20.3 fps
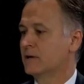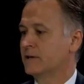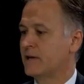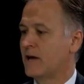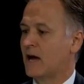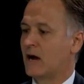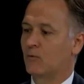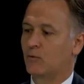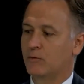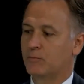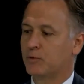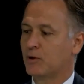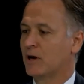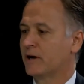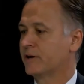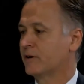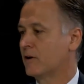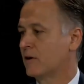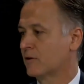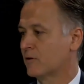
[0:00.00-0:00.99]
Yeah, we
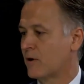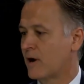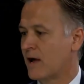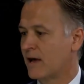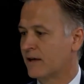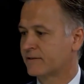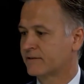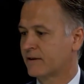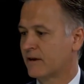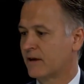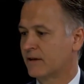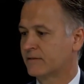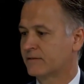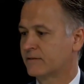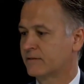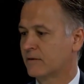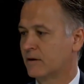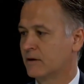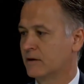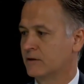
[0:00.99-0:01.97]
plug in all their
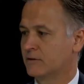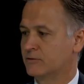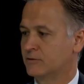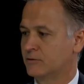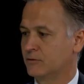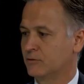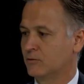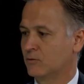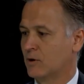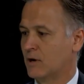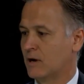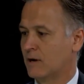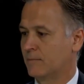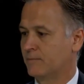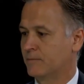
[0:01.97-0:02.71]
assets into